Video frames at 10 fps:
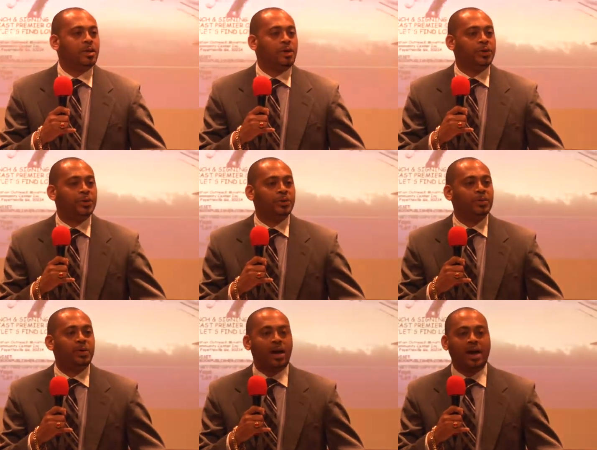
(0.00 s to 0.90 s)
on
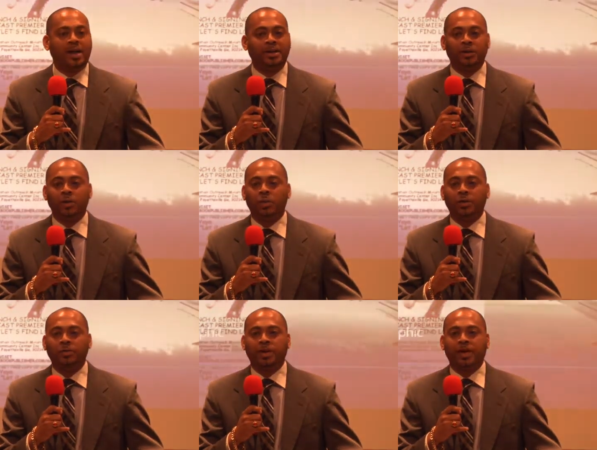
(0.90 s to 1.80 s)
you, and you're
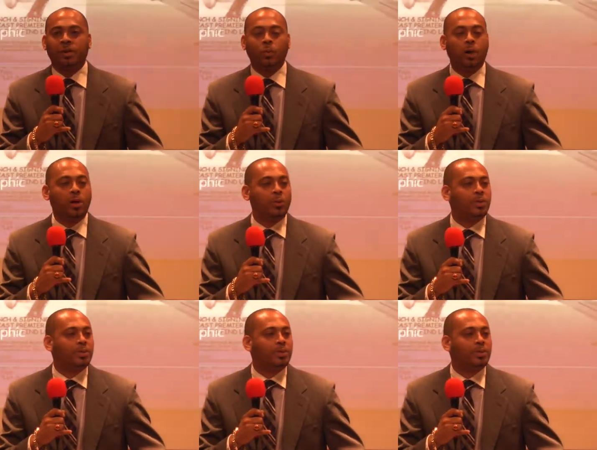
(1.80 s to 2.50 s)
wondering like, wow,